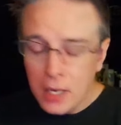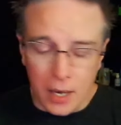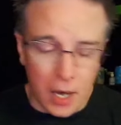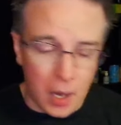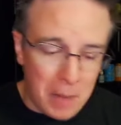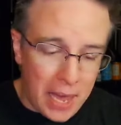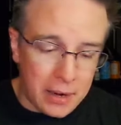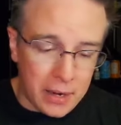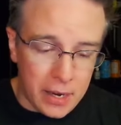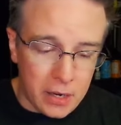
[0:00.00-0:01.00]
Um,
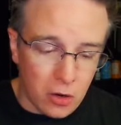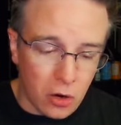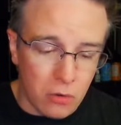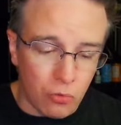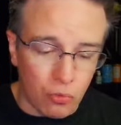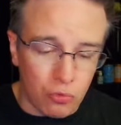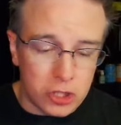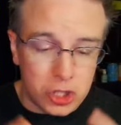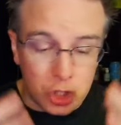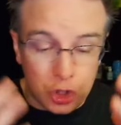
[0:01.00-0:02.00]
and I
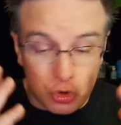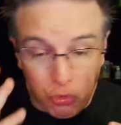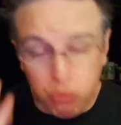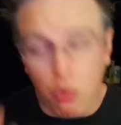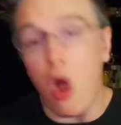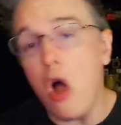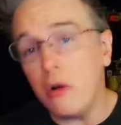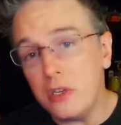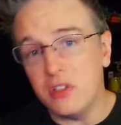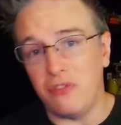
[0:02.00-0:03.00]

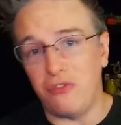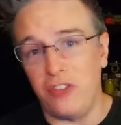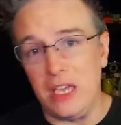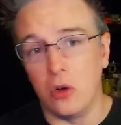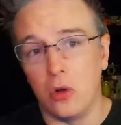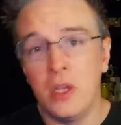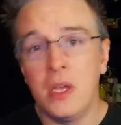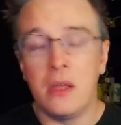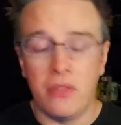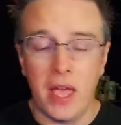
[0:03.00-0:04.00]
strongly feel
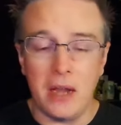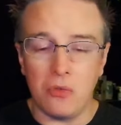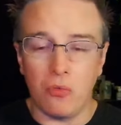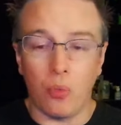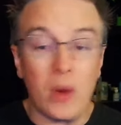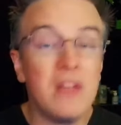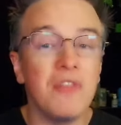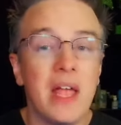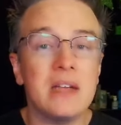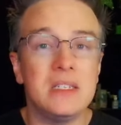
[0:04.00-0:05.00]
that
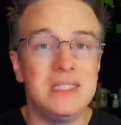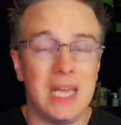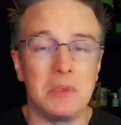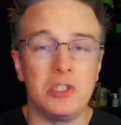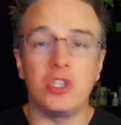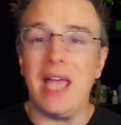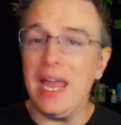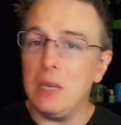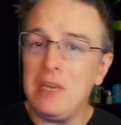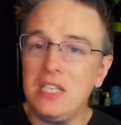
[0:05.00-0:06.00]
reflect damage
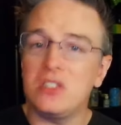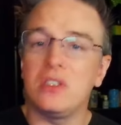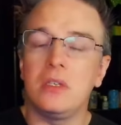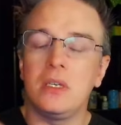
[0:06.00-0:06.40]
enemies.